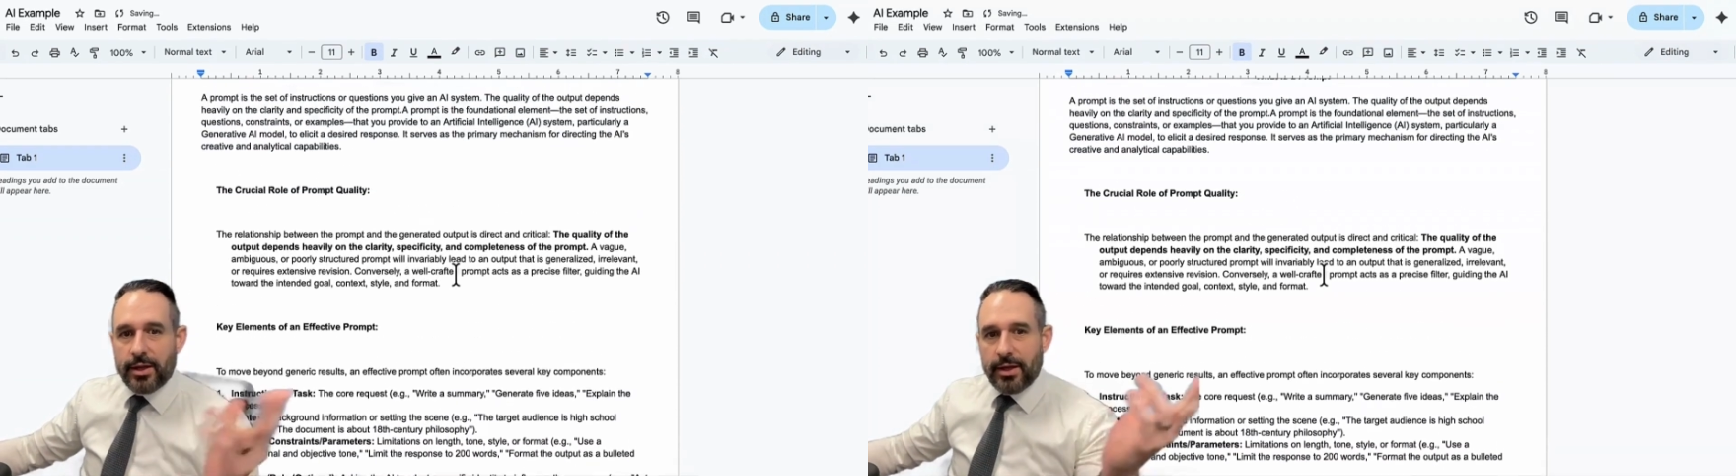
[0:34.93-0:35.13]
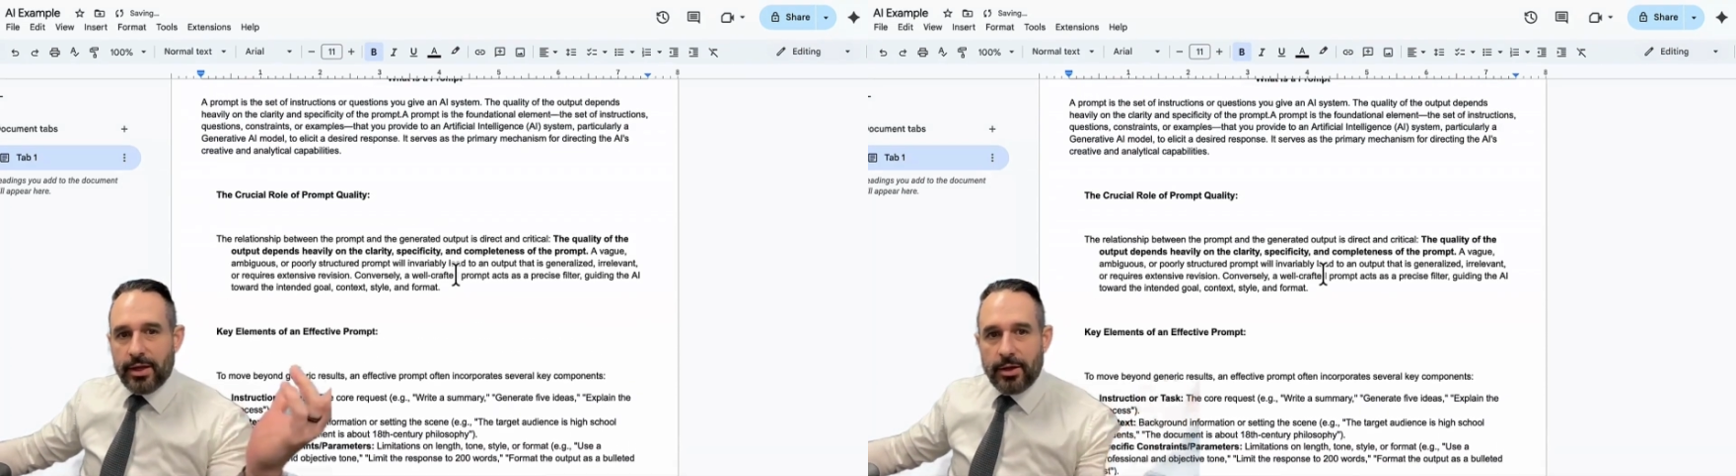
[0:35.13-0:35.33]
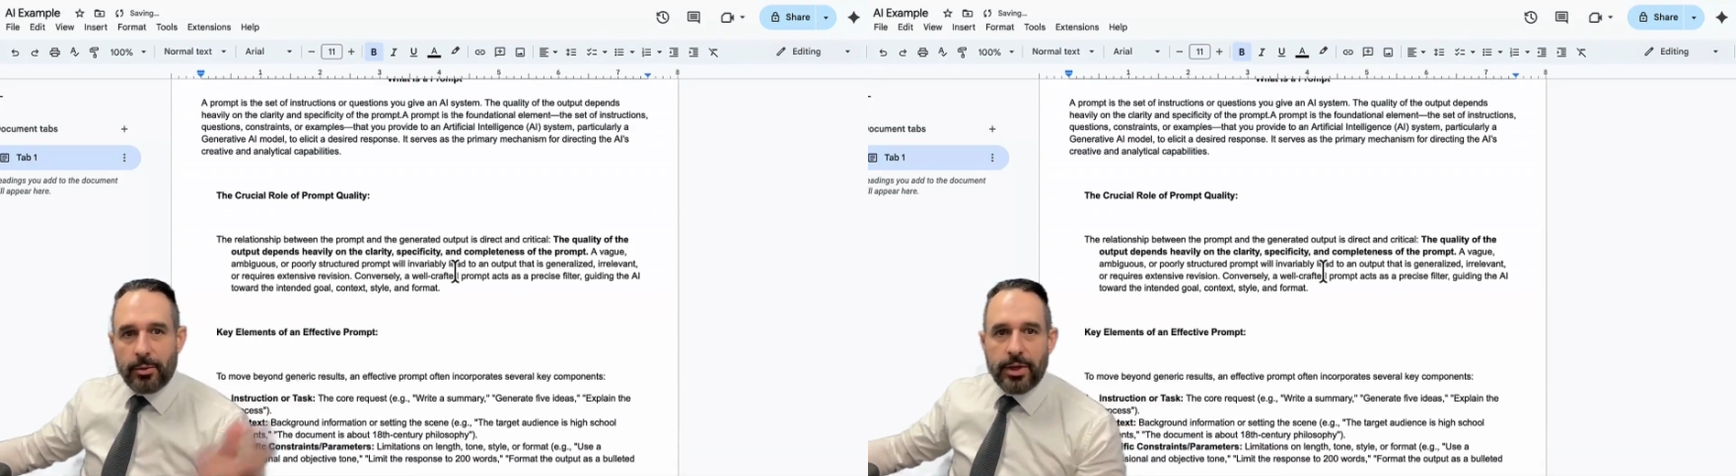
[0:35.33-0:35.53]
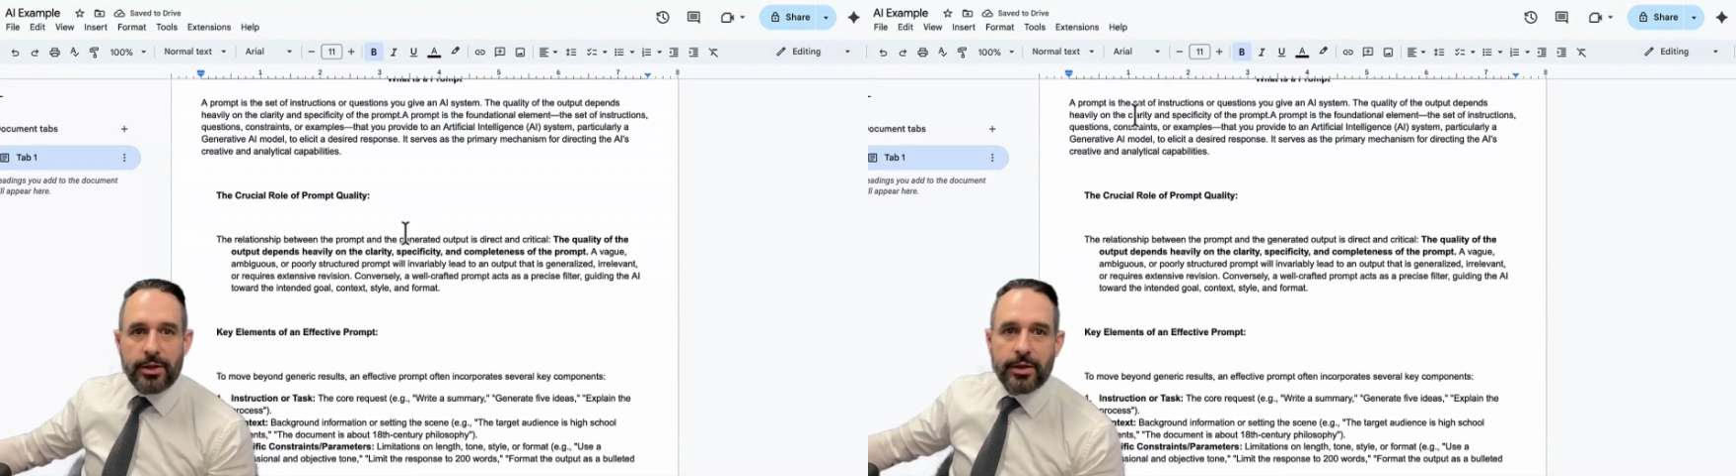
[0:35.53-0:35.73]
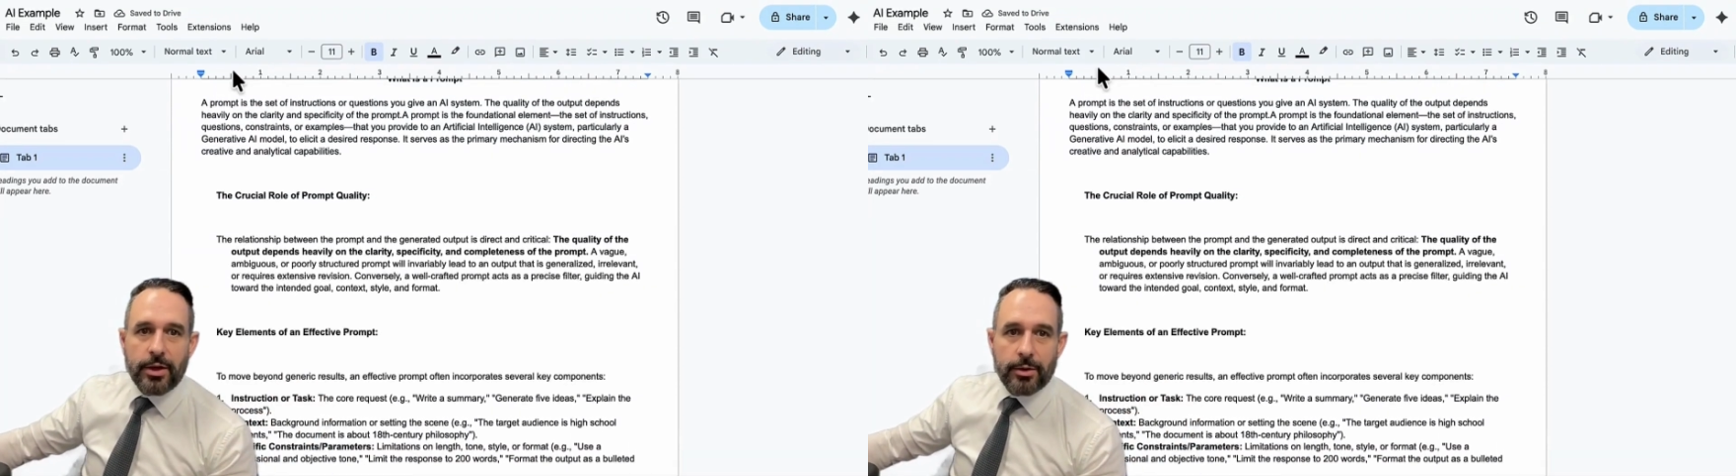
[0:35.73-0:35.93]
and away you
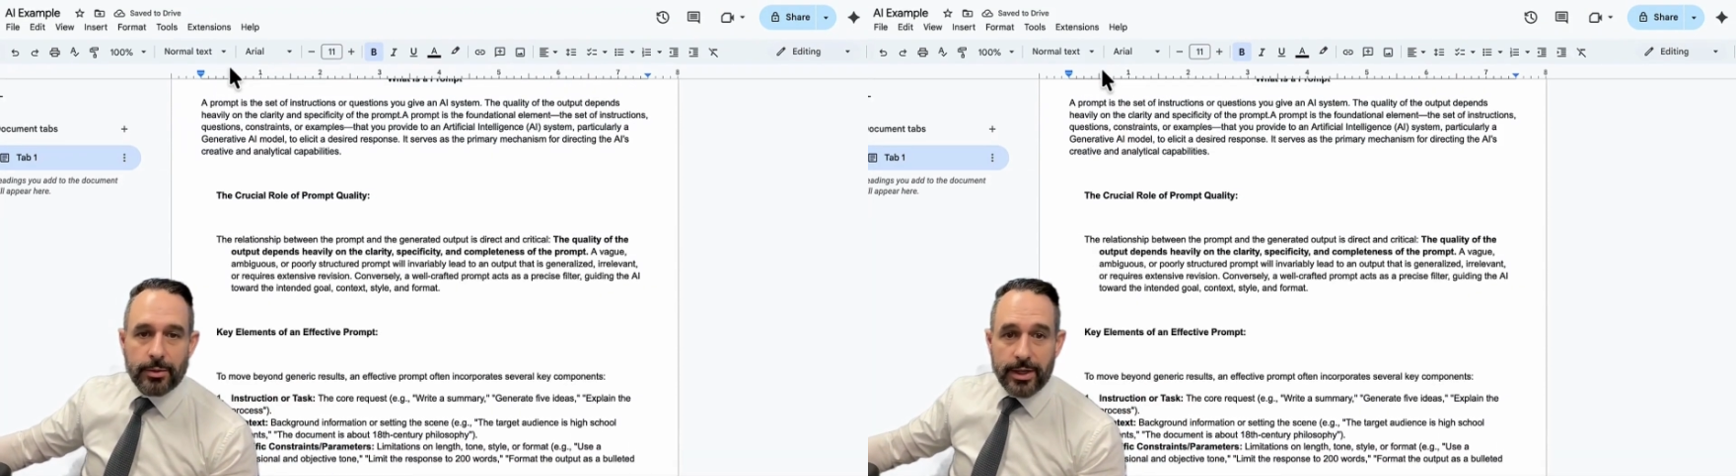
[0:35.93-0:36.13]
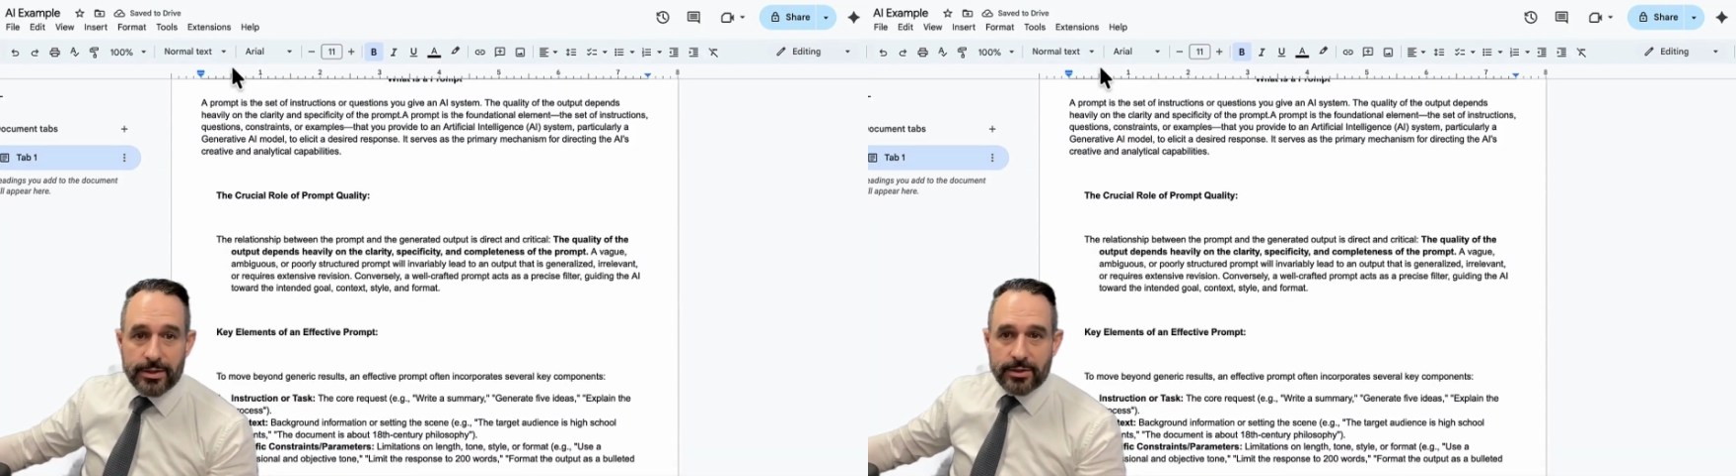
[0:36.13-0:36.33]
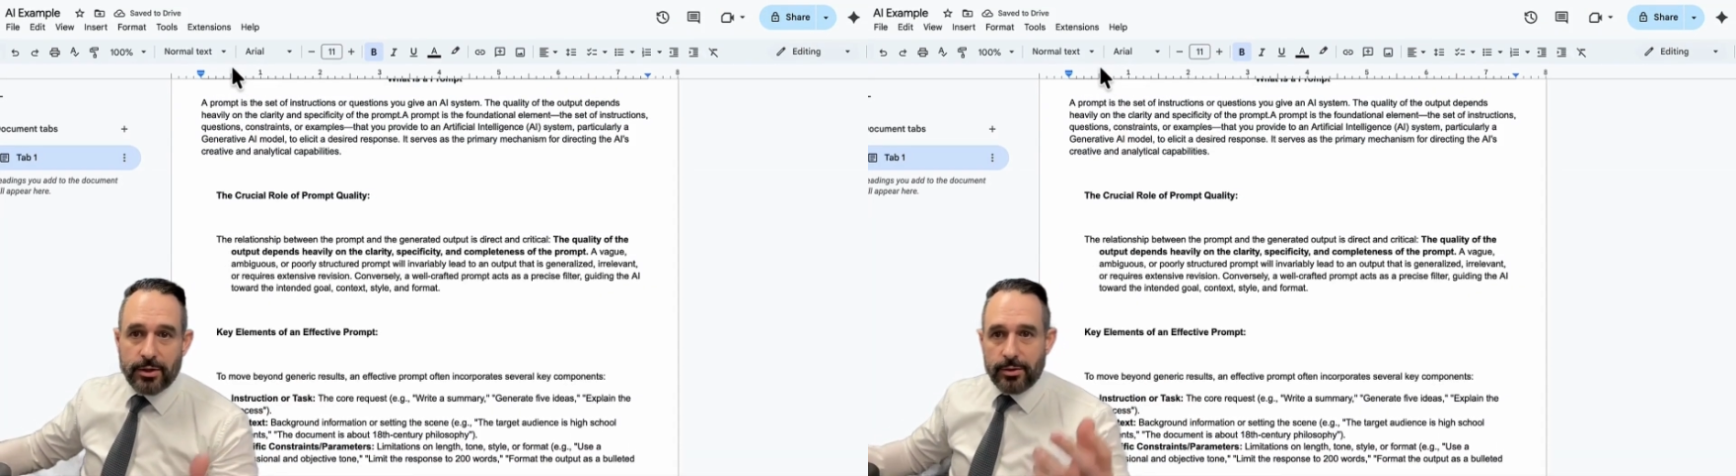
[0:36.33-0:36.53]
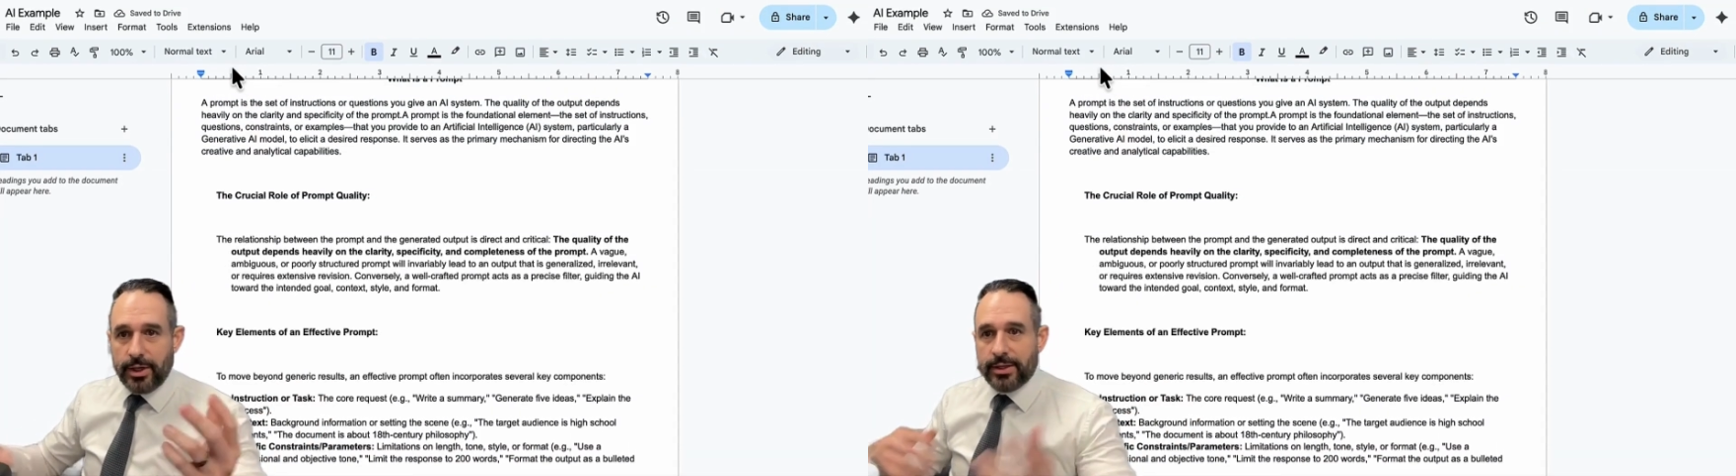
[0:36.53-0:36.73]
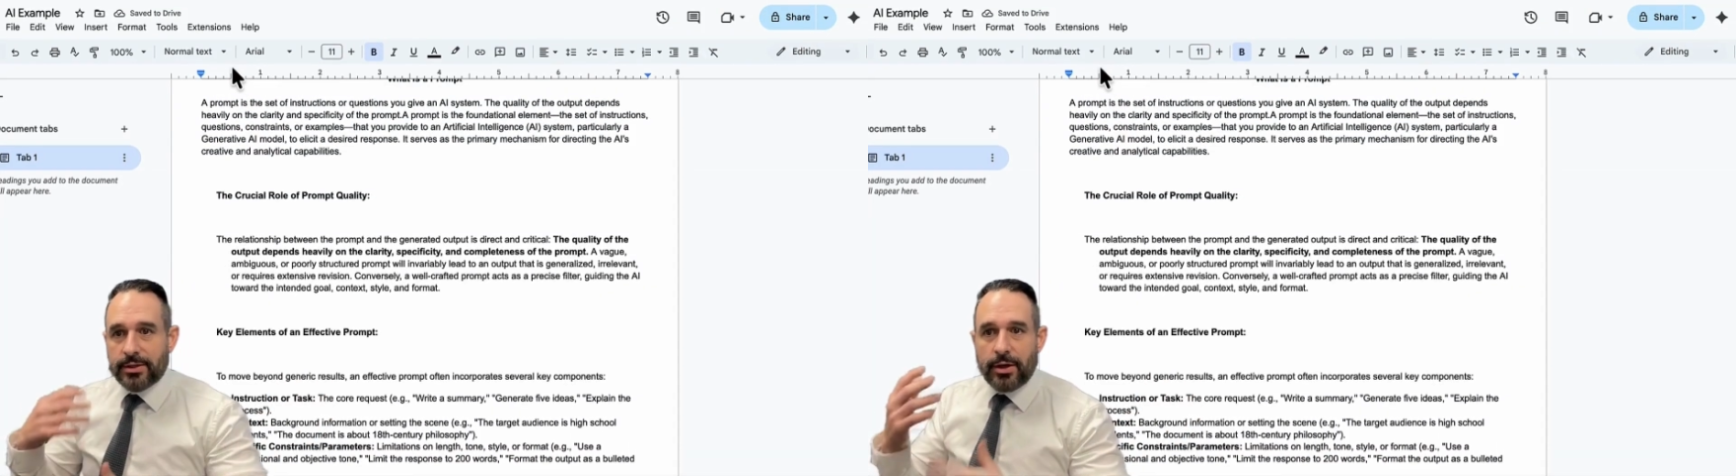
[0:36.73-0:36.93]
go, right? So
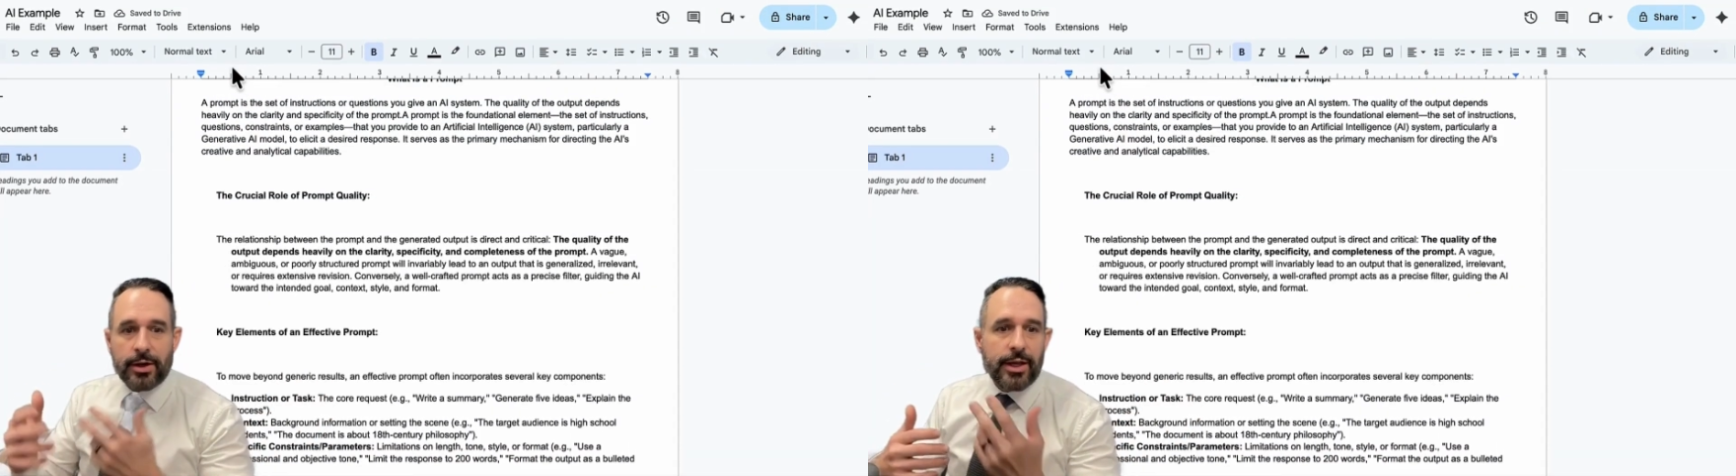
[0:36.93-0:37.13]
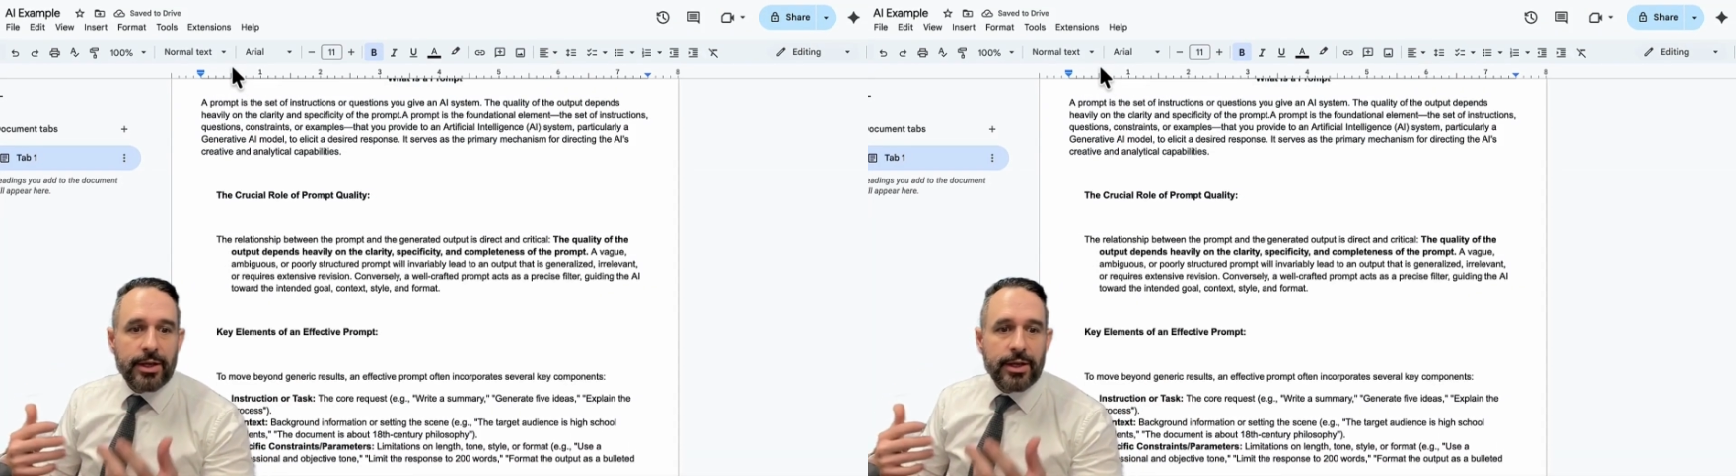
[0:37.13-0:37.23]
it's already